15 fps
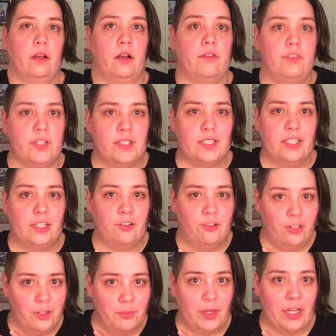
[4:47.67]
Obviously,
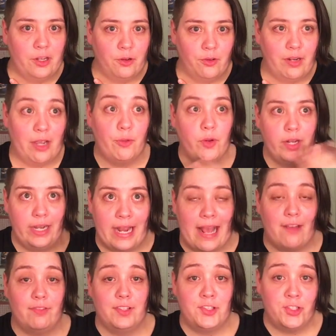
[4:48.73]
including my own. I wouldn't
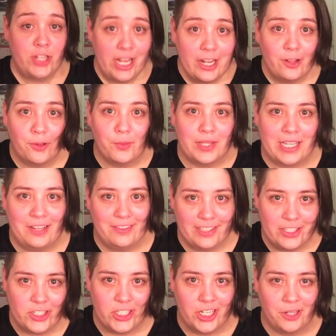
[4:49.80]
have this channel without
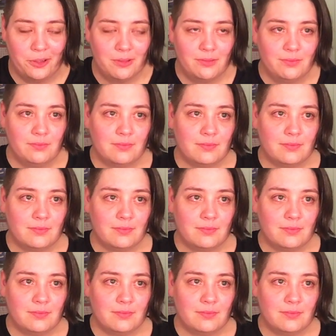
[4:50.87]
this show.